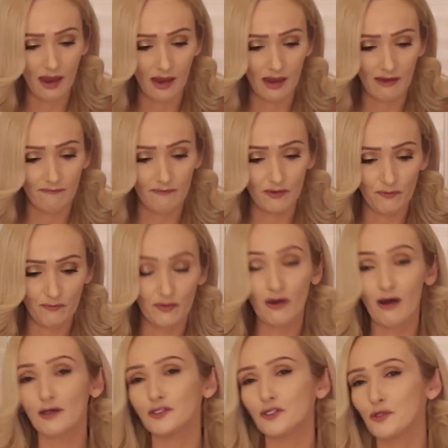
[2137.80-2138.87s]
If you feel
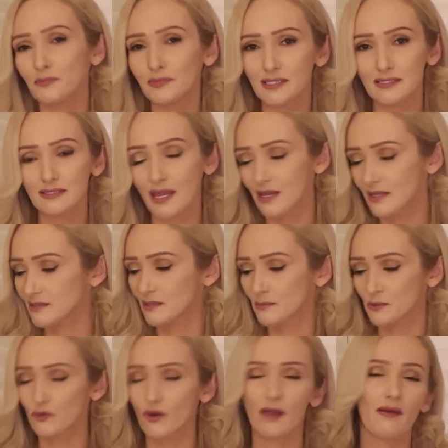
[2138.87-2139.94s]
called to, please like and
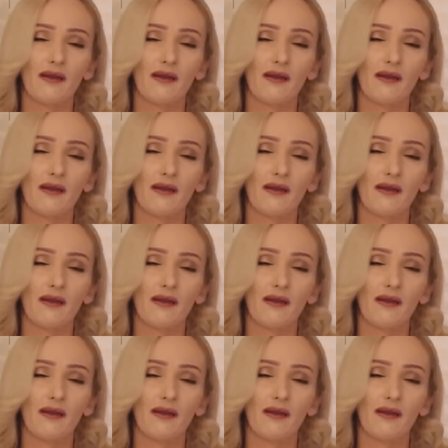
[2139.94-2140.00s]
subscribe.